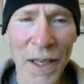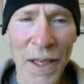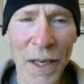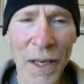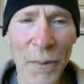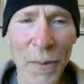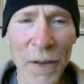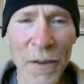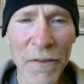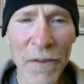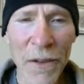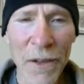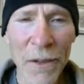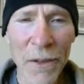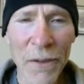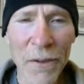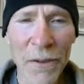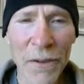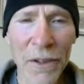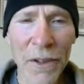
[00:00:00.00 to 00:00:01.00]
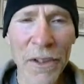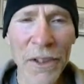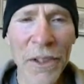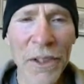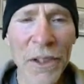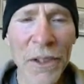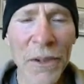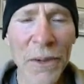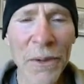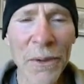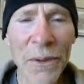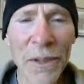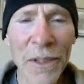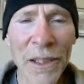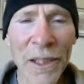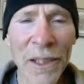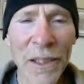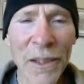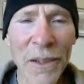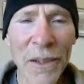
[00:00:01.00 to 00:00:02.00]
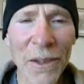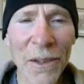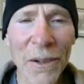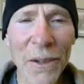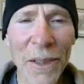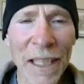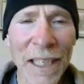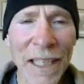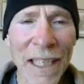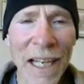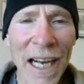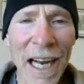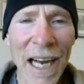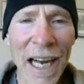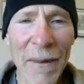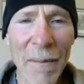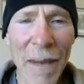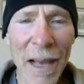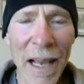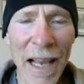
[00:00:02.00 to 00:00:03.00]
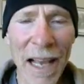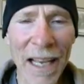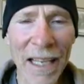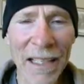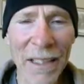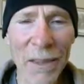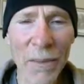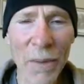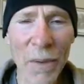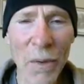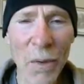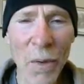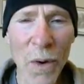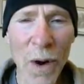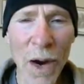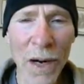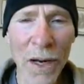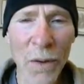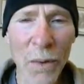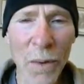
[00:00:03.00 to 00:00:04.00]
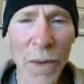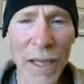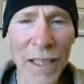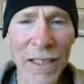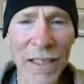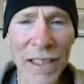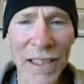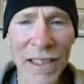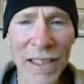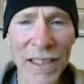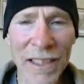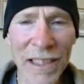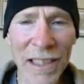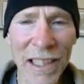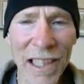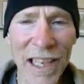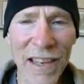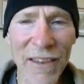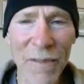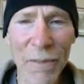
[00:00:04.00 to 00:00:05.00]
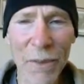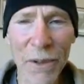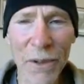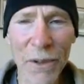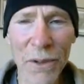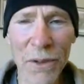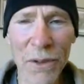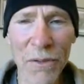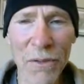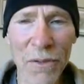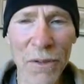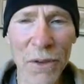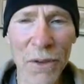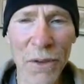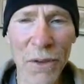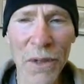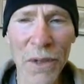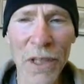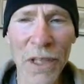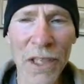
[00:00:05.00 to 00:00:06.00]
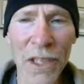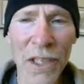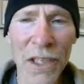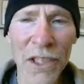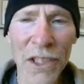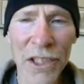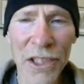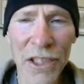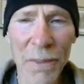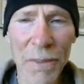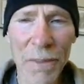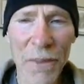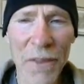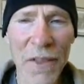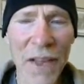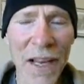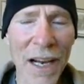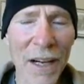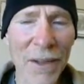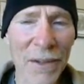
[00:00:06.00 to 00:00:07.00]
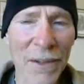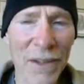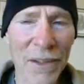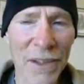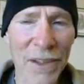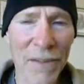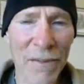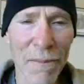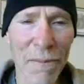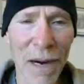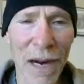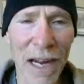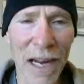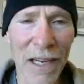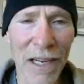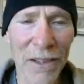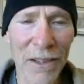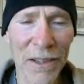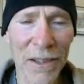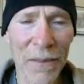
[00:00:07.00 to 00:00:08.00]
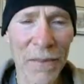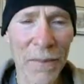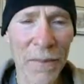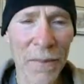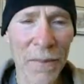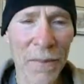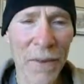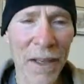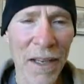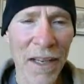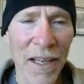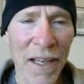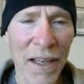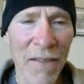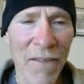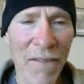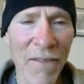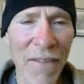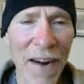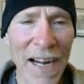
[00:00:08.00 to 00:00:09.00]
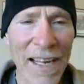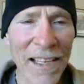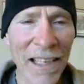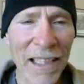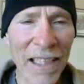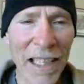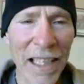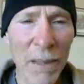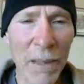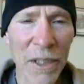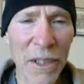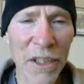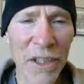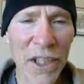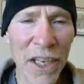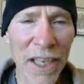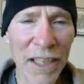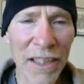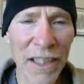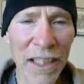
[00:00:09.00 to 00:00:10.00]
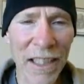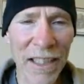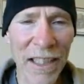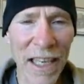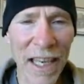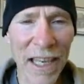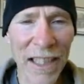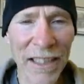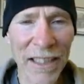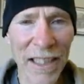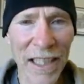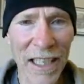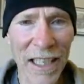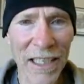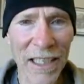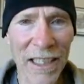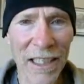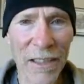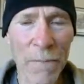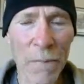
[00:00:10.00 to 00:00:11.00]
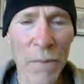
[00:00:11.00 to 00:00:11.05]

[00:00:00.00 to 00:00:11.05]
We feel cute little green cotton bags with water-wasting, slave-produced food shipped thousands of miles, violently rejecting taxation